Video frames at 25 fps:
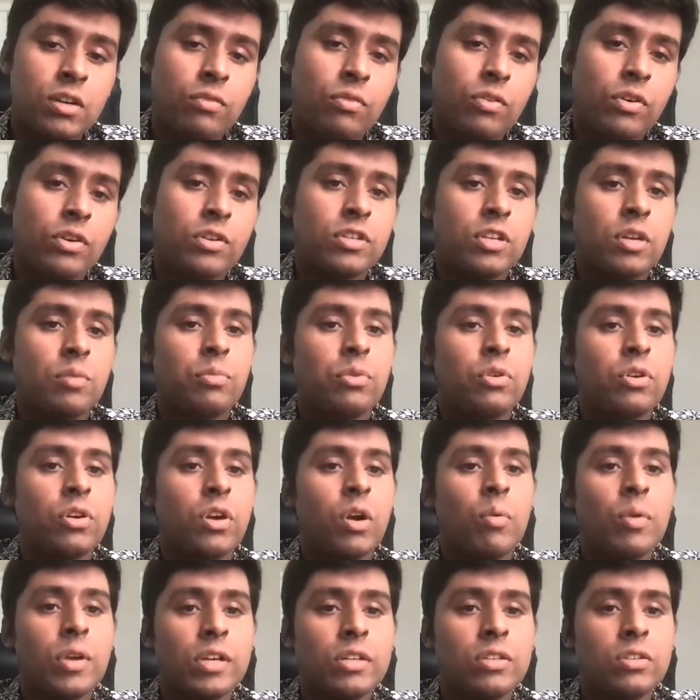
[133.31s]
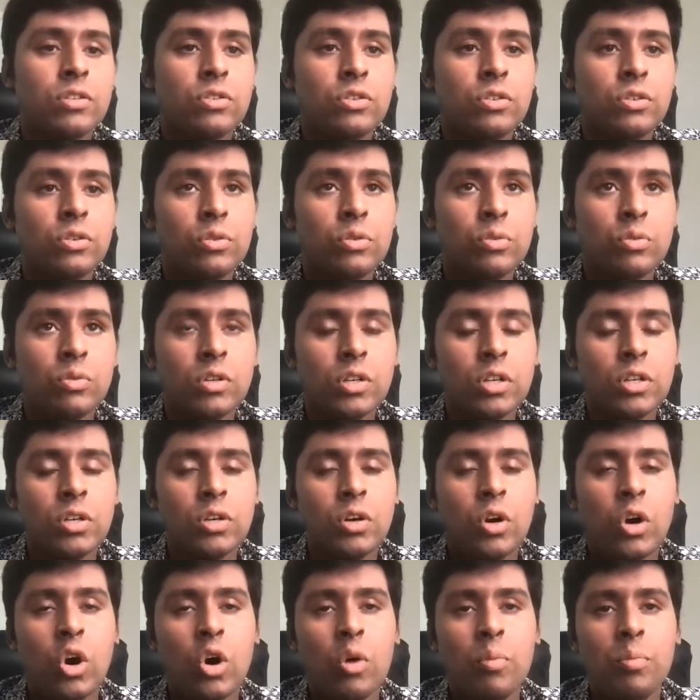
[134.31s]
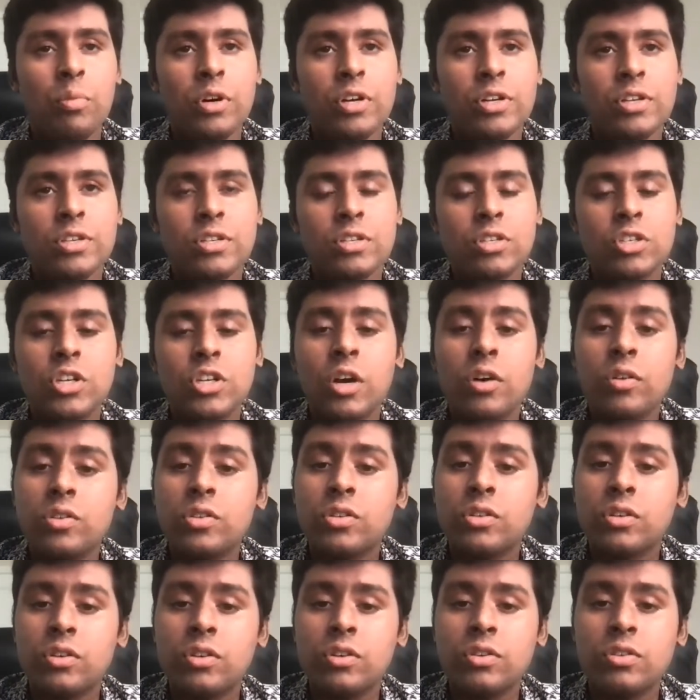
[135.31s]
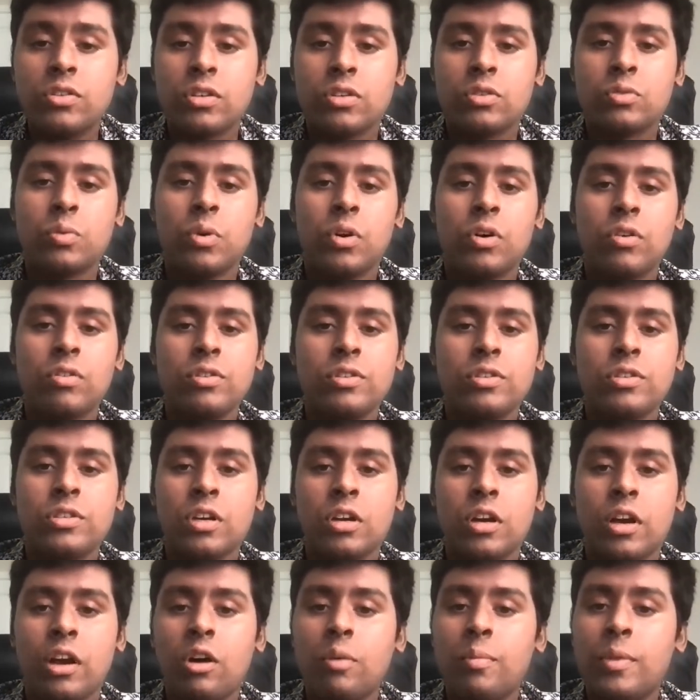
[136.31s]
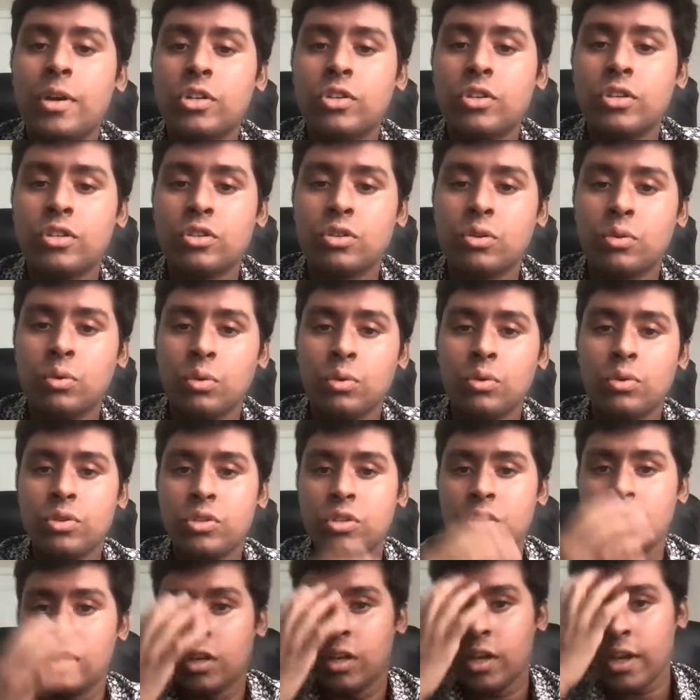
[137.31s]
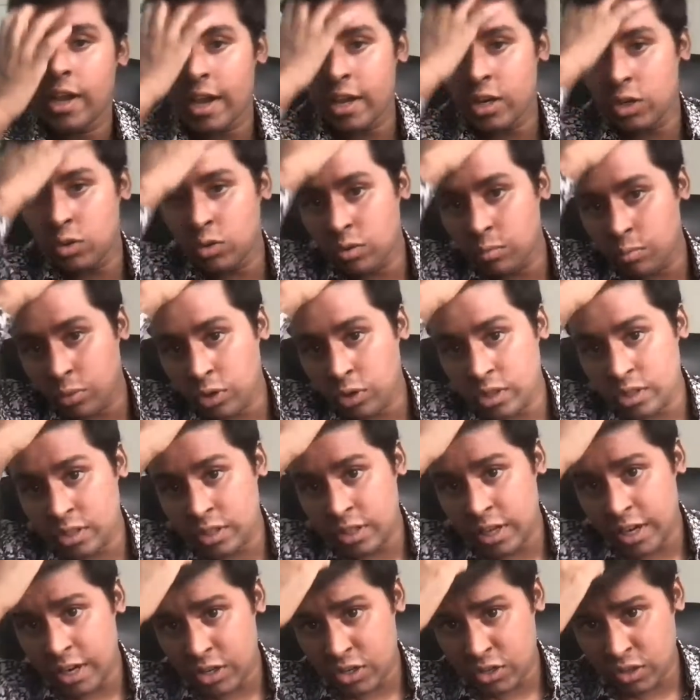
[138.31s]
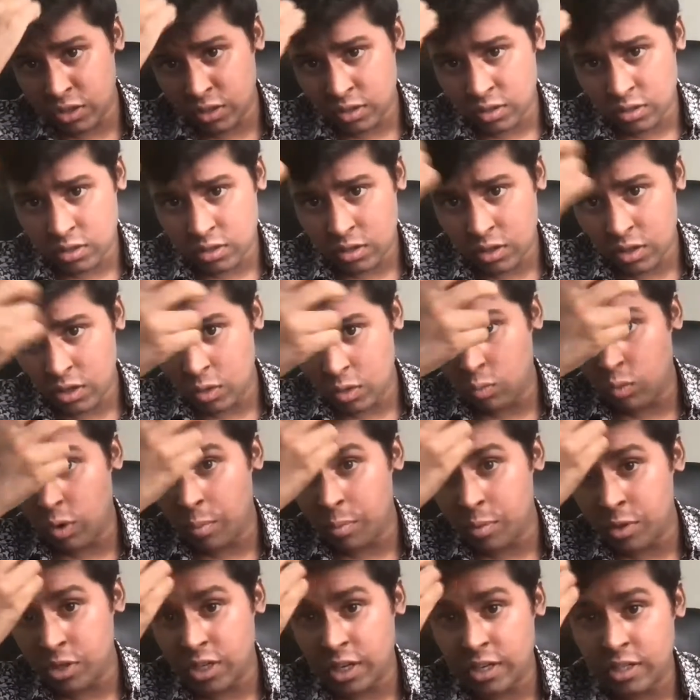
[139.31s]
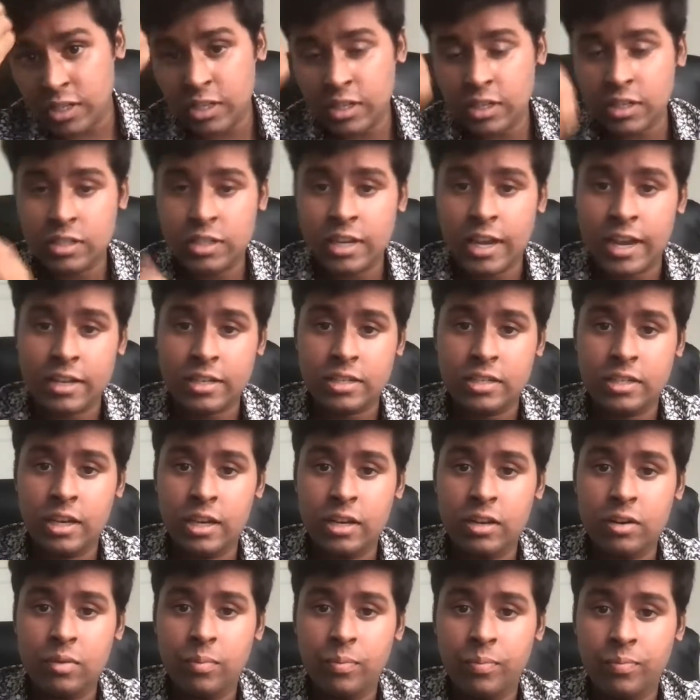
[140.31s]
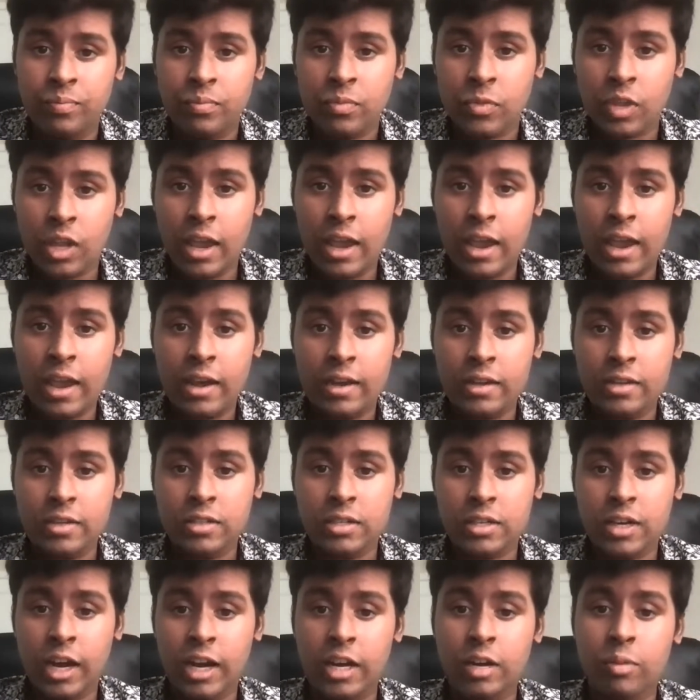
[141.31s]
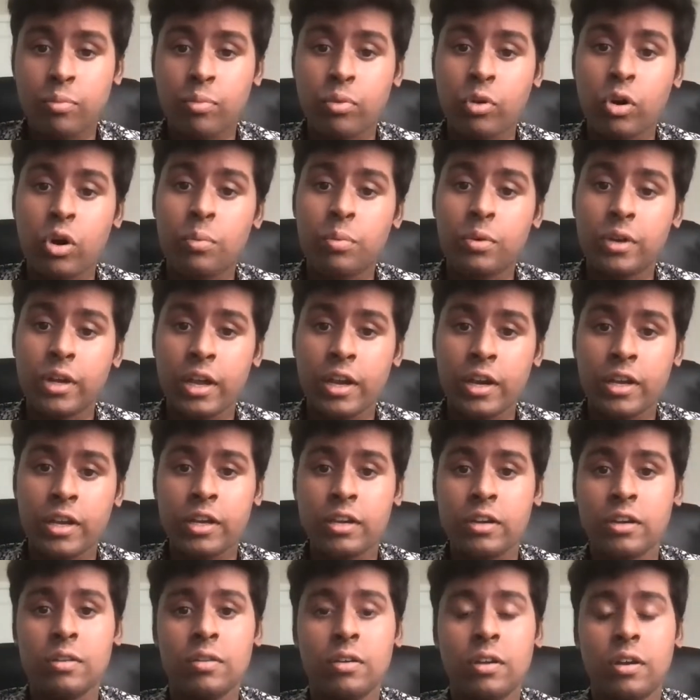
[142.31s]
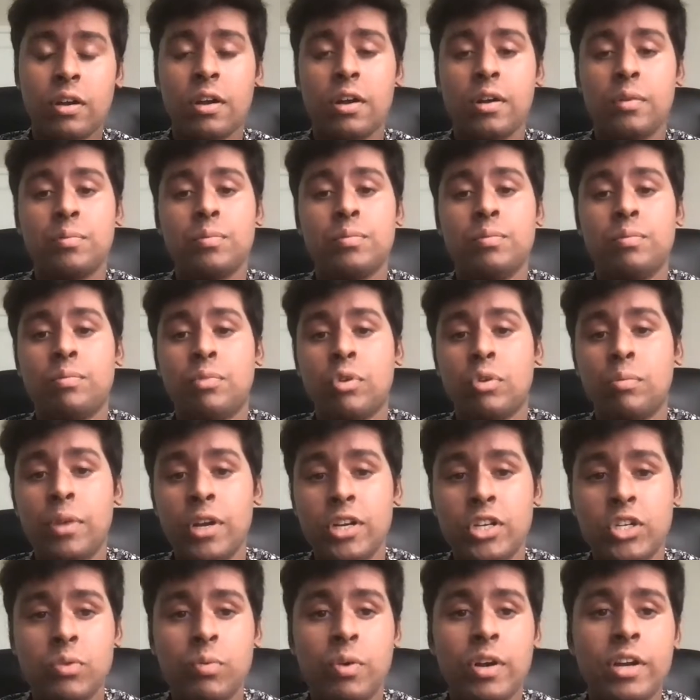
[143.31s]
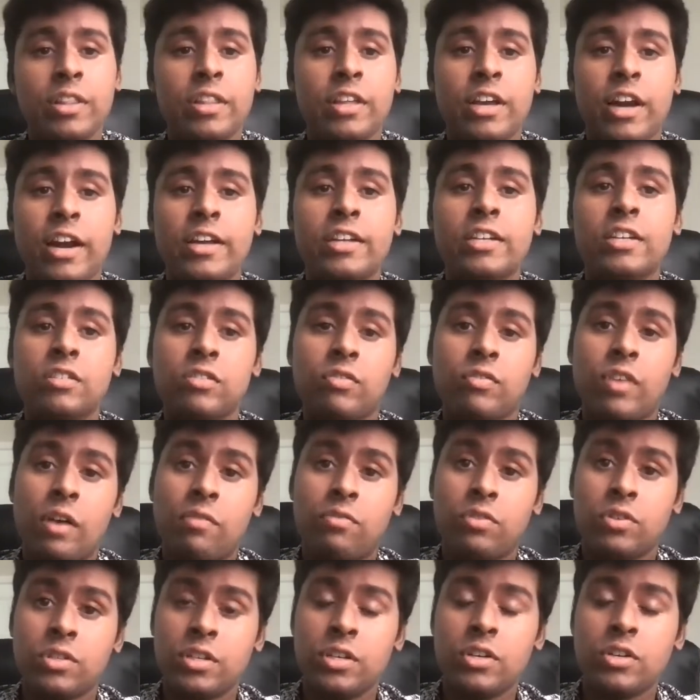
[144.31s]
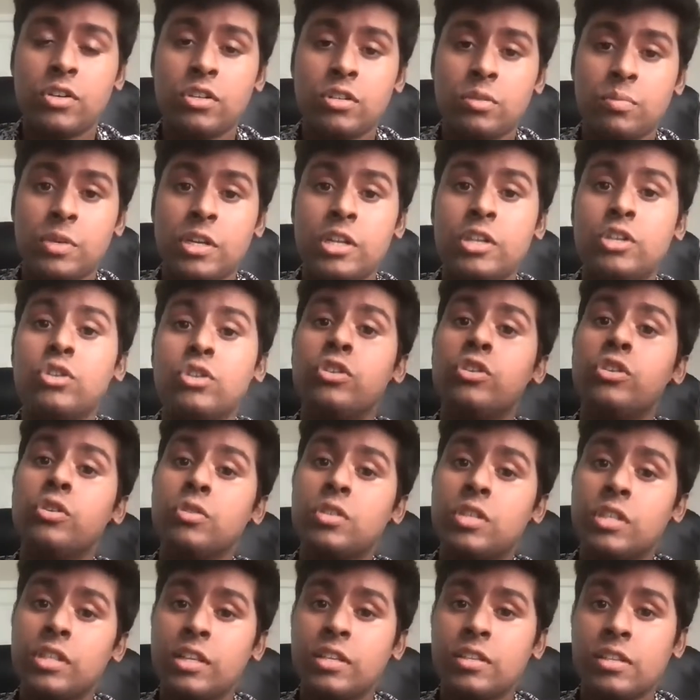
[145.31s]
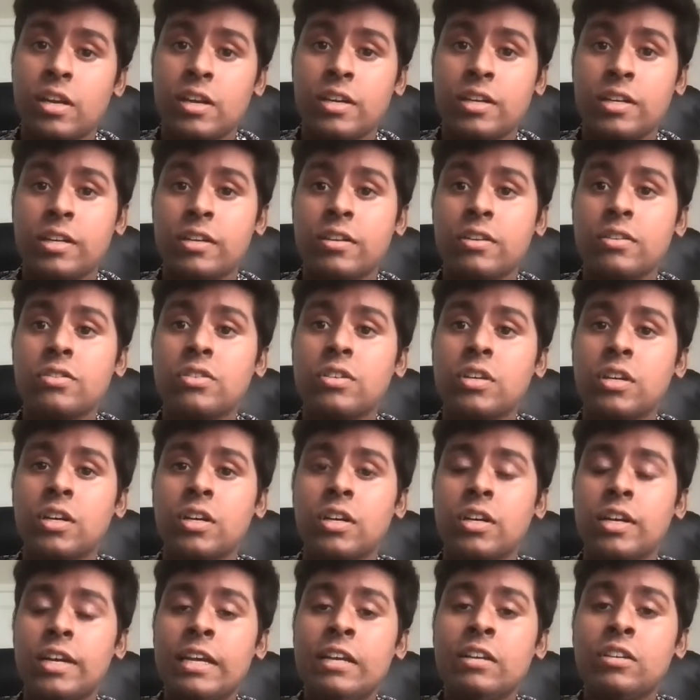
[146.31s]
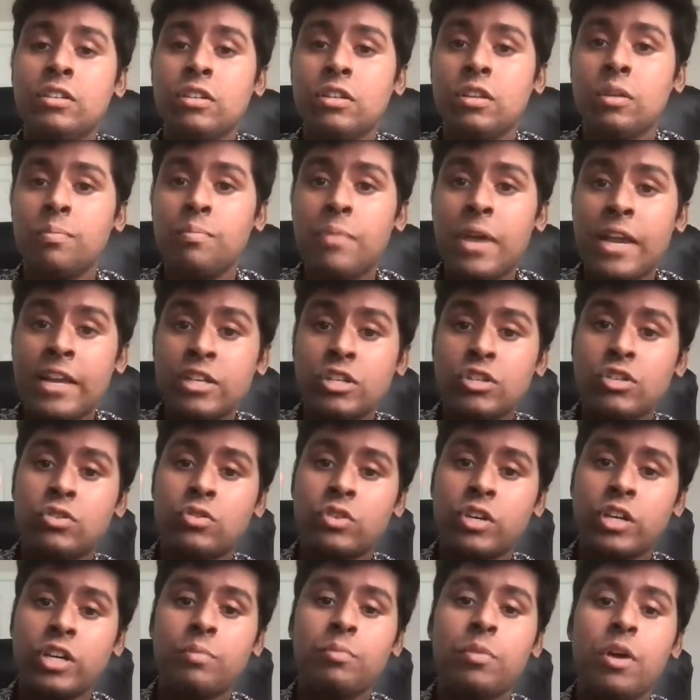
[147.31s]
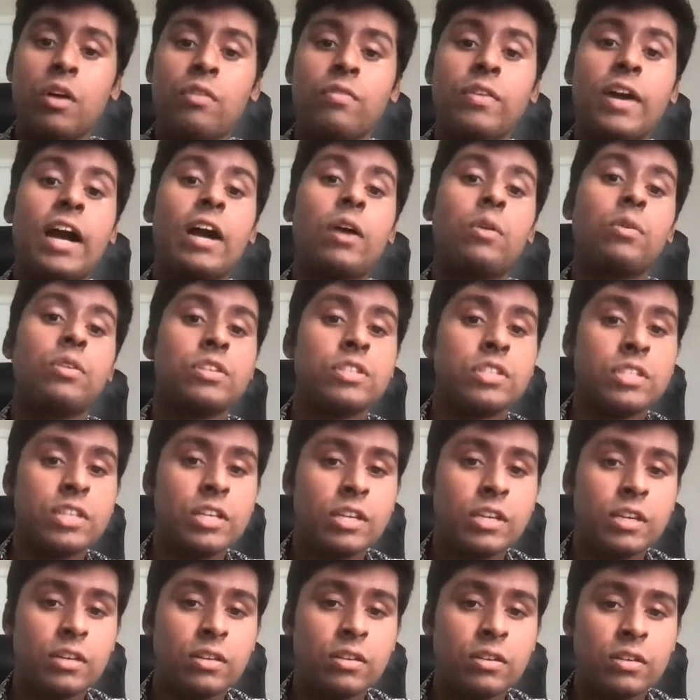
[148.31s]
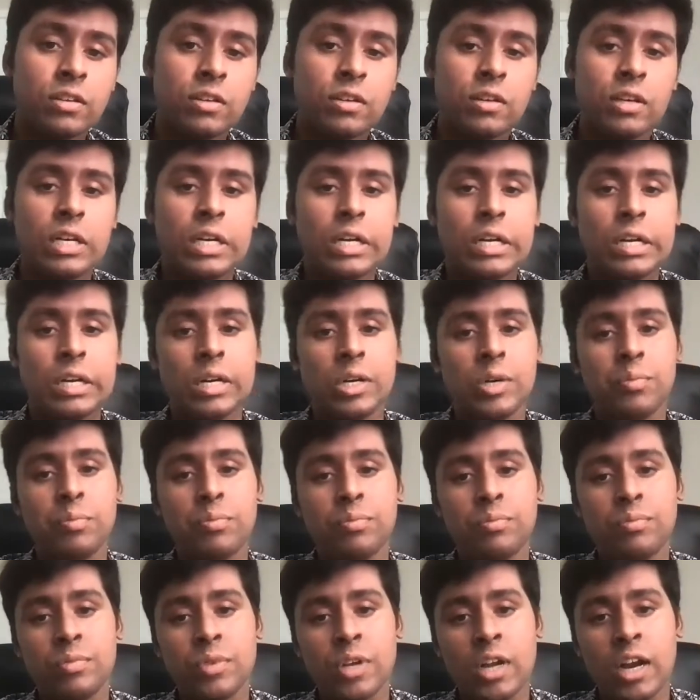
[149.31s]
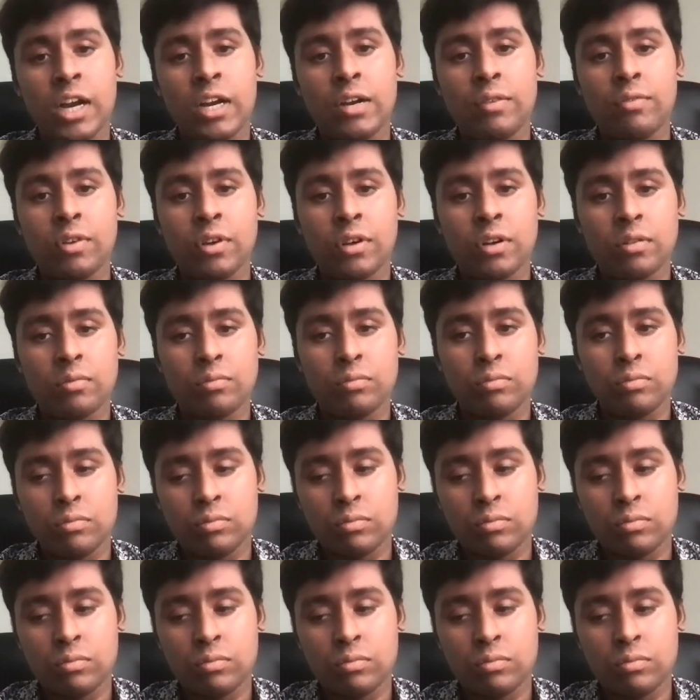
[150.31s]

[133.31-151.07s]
for example, going into homeless shelters as well as elementary schools and doing presentations representing Sac State and kind of propagating and perpetuating the ideas of Afrocentrism and introducing these ideas into the mainstream of our city, kind of a